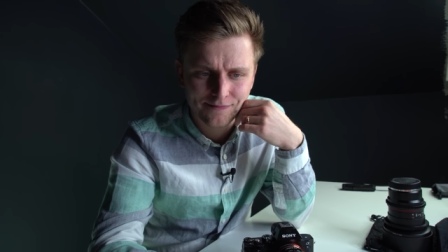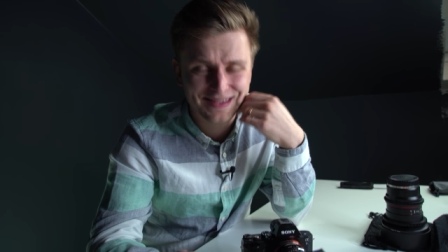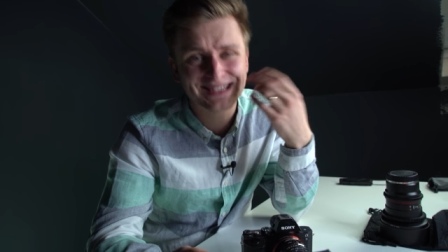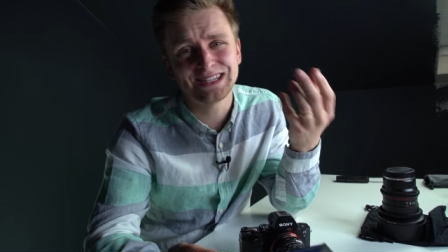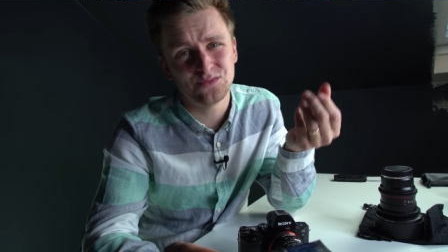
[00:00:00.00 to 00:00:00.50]

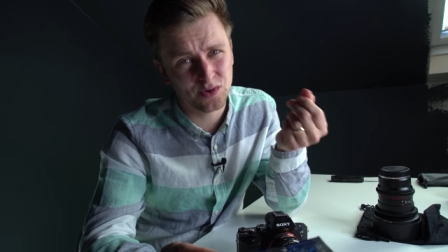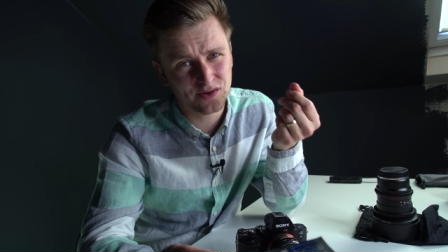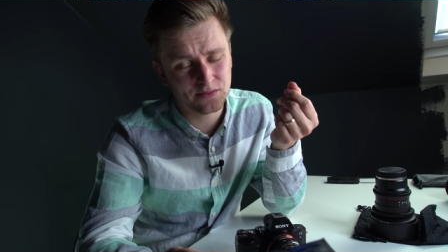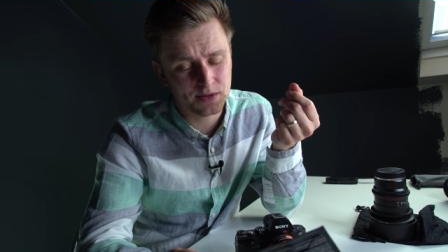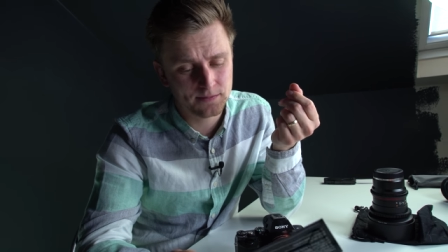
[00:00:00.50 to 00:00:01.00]
this didn't
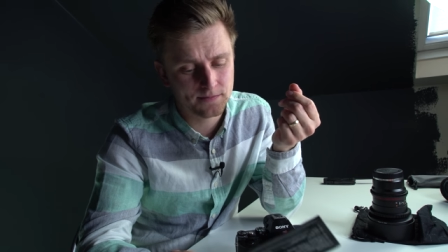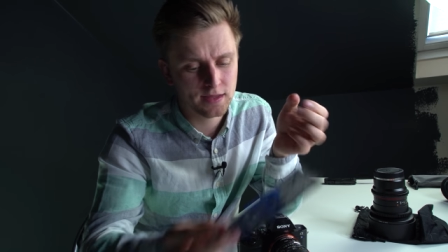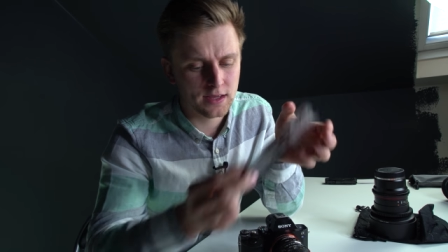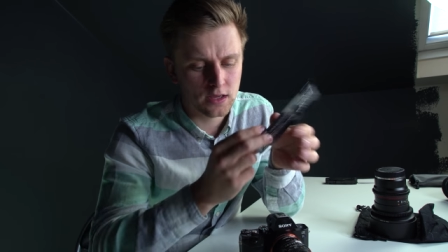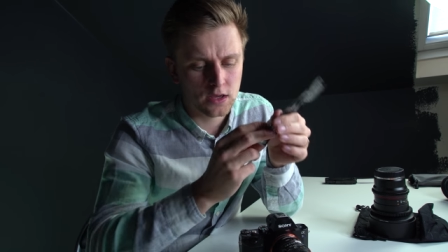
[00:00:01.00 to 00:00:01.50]
work for me.
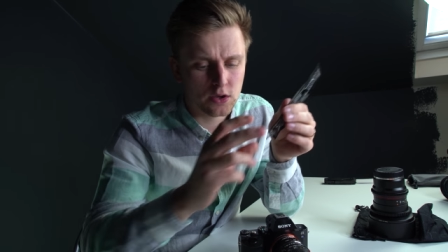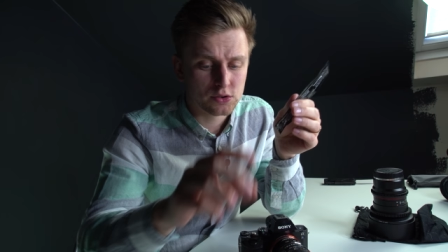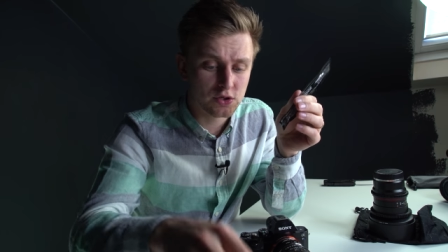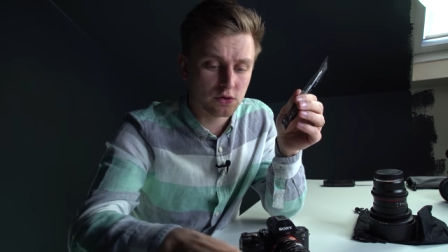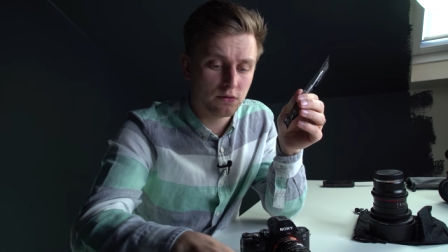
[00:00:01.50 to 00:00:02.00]

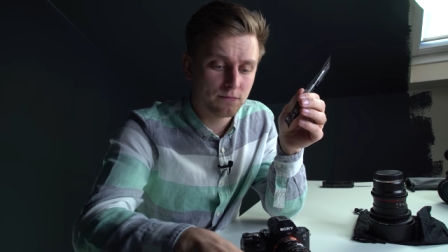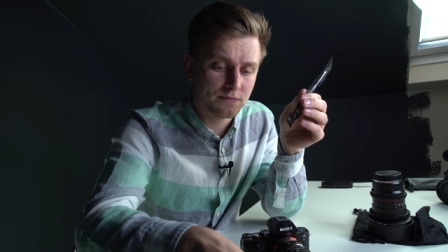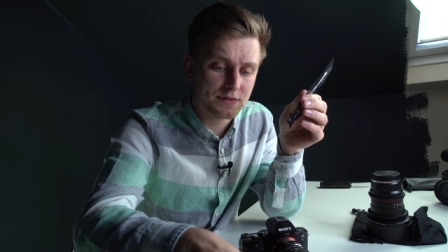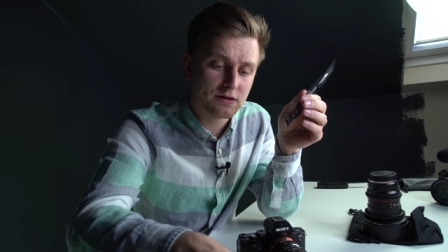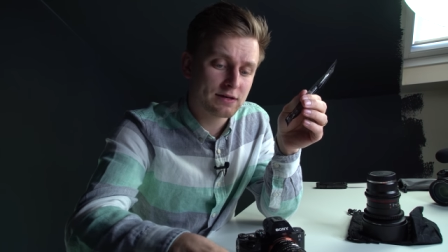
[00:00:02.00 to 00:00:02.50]
So
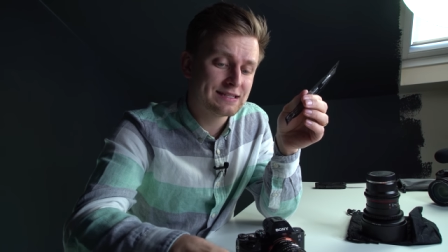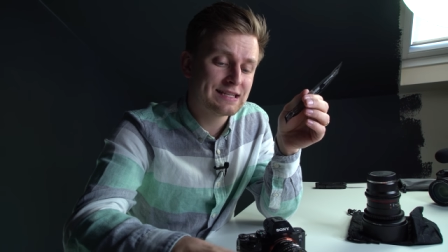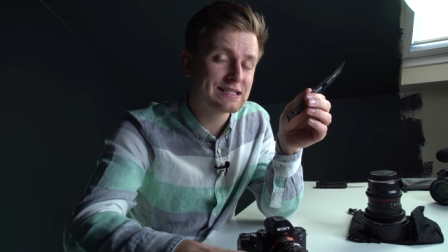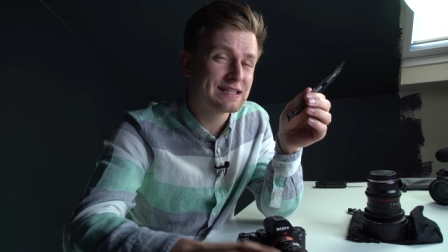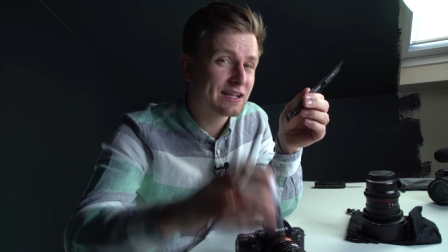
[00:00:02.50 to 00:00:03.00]
there is
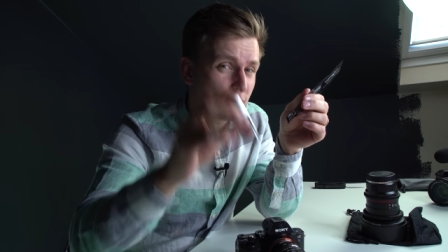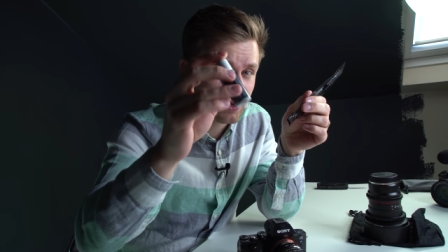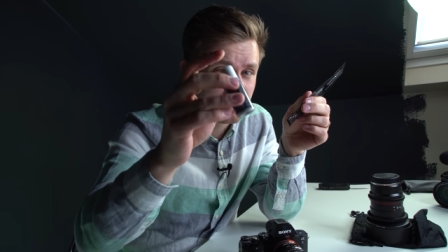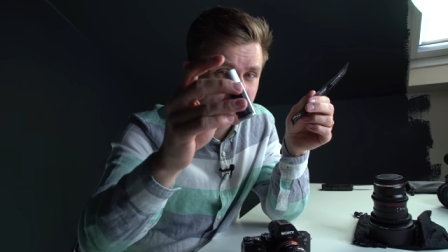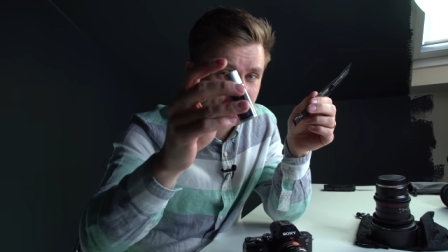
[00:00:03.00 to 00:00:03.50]
this
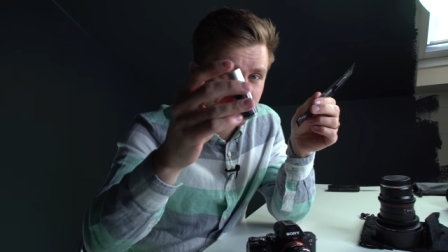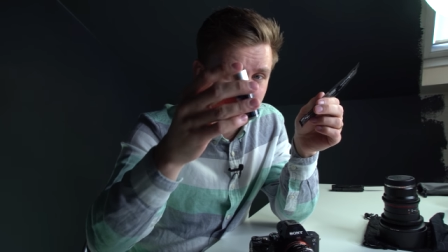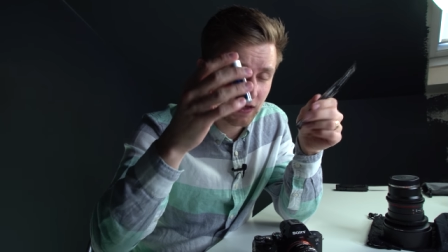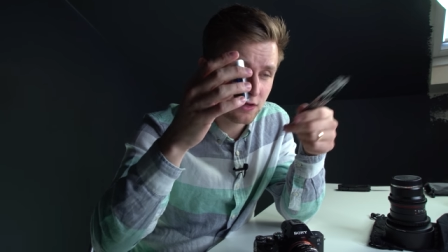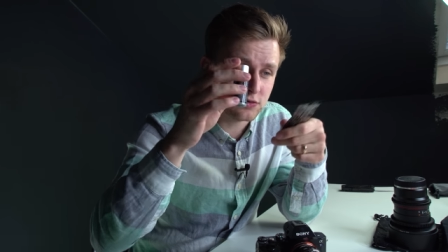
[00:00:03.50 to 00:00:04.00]
liquid
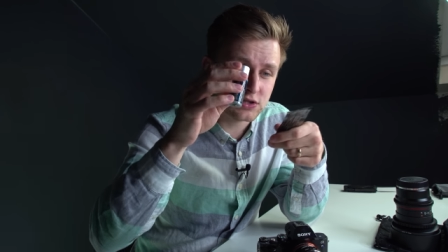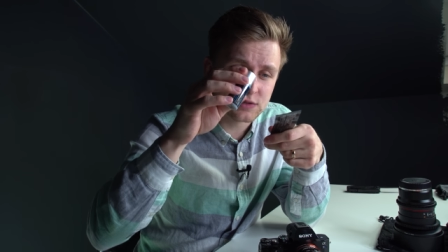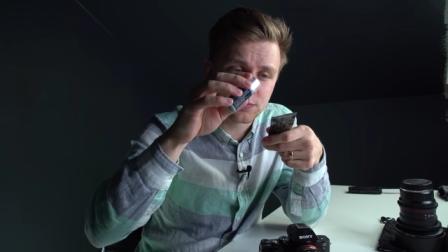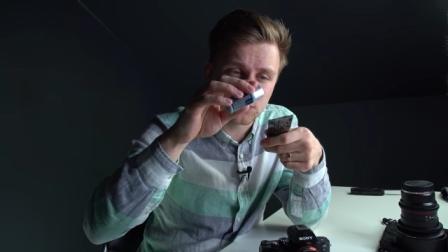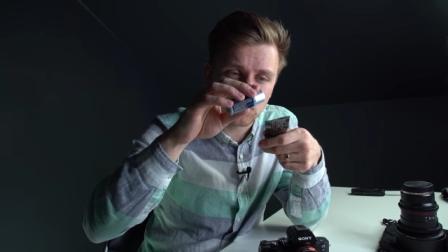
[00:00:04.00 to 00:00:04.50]
that you
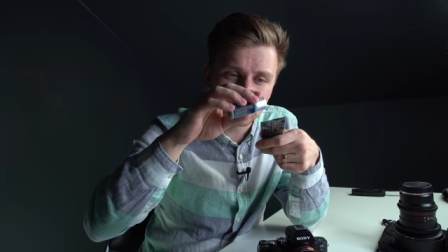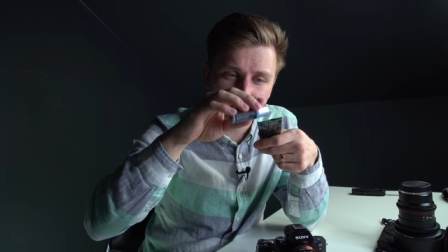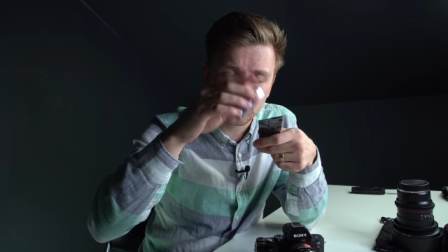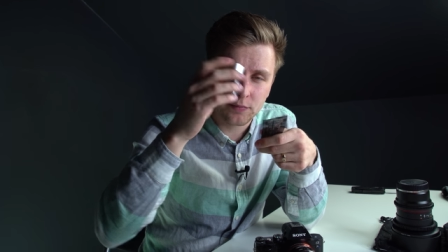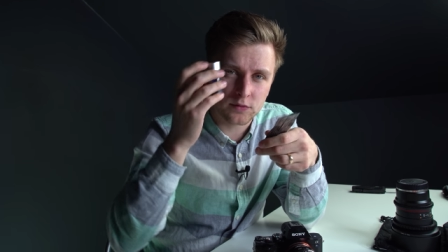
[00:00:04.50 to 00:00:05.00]
just put one
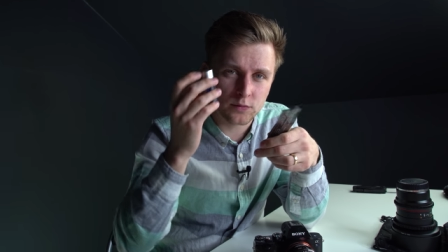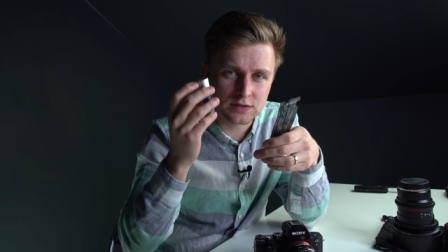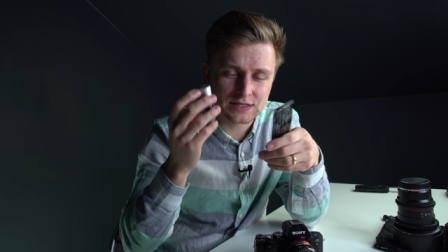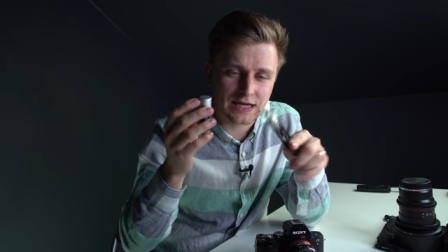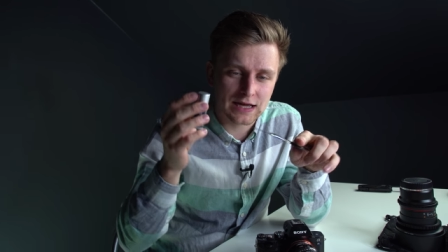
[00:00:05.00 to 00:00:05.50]
drop on
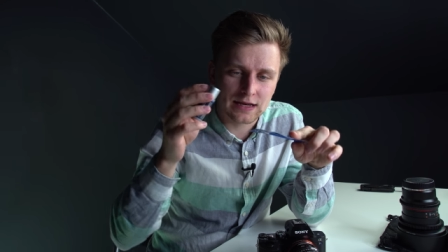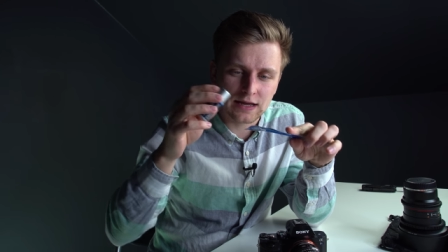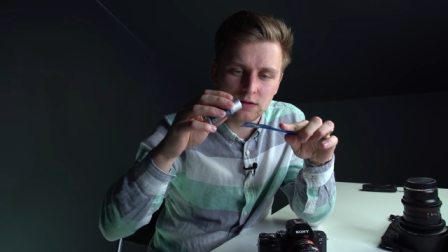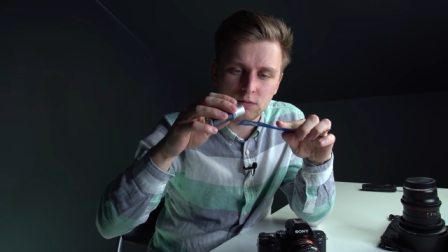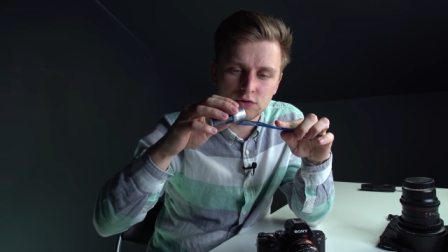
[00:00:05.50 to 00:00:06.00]
one side
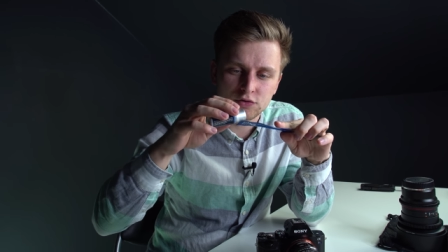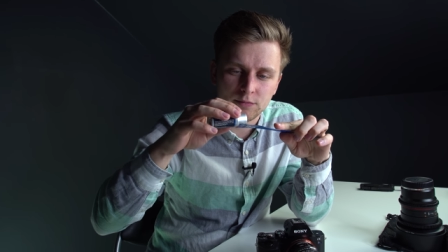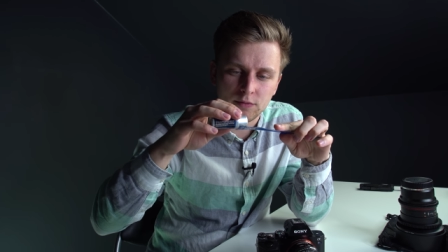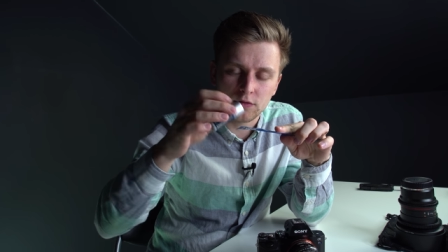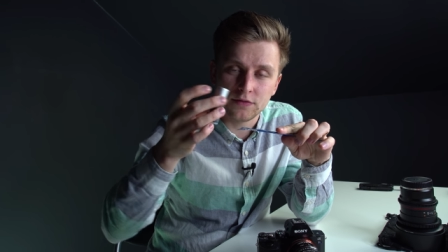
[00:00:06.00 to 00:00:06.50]
and one
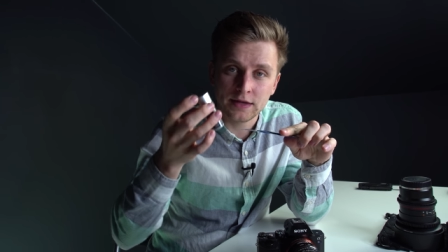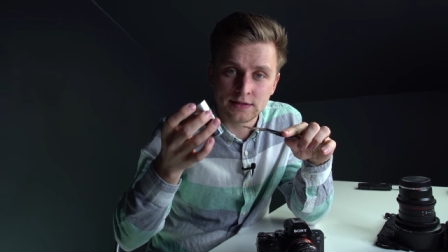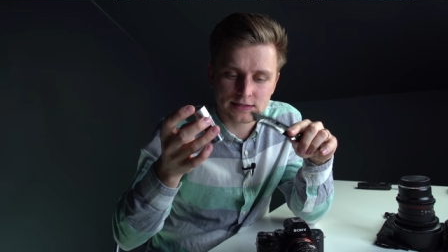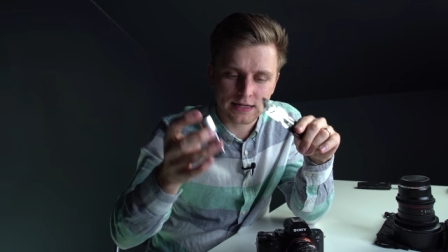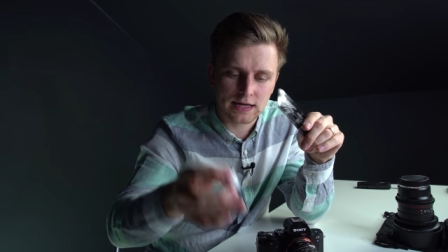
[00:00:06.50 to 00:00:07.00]
drop on the
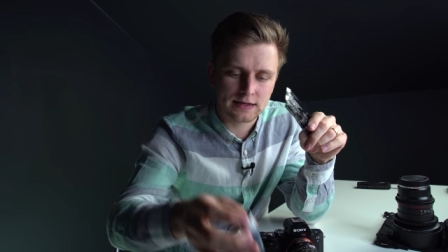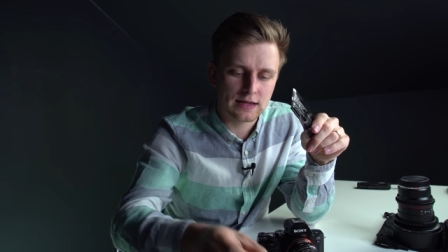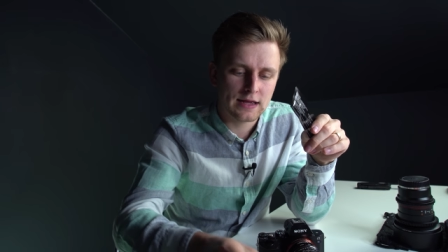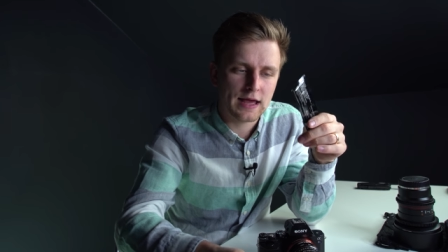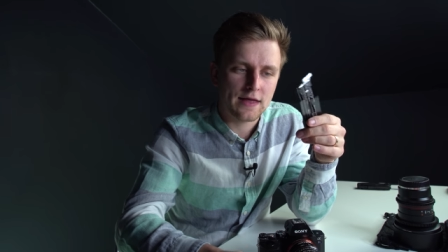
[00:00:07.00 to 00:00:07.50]
other side,
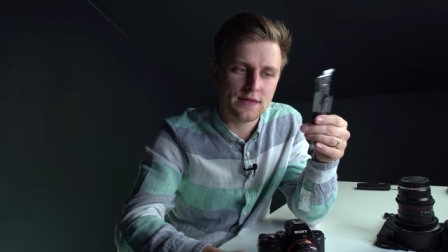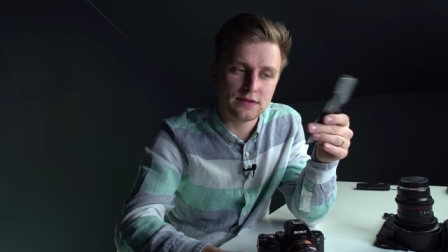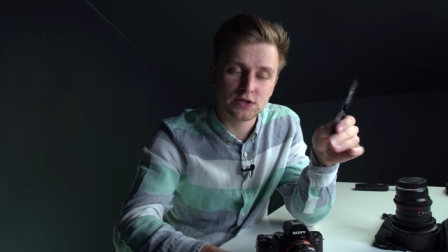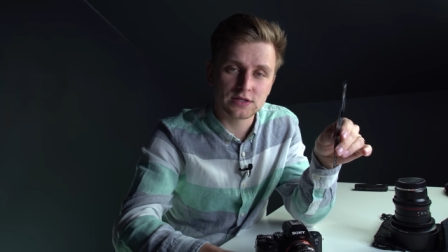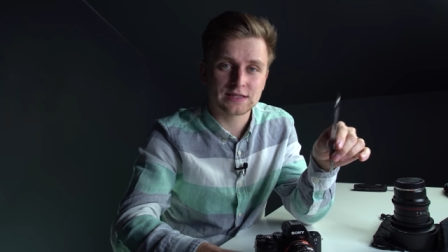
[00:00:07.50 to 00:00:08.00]
and
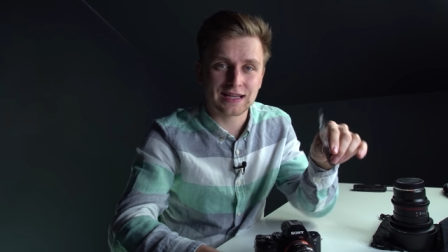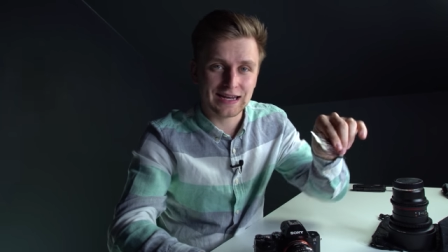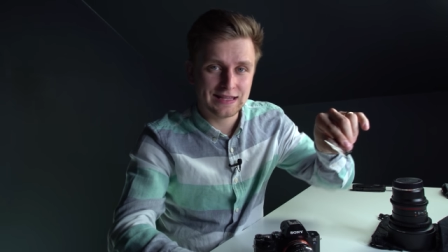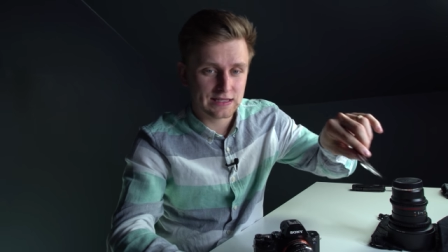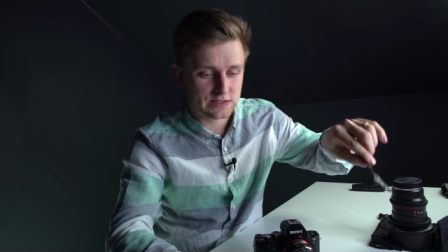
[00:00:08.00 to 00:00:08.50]
then just
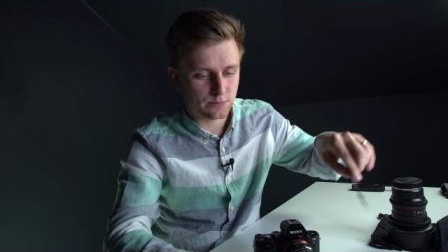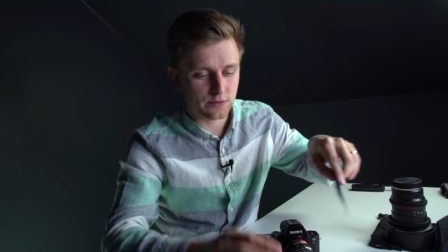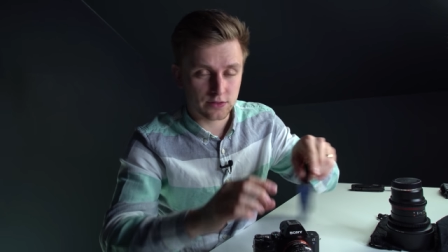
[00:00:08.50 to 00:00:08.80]
clean this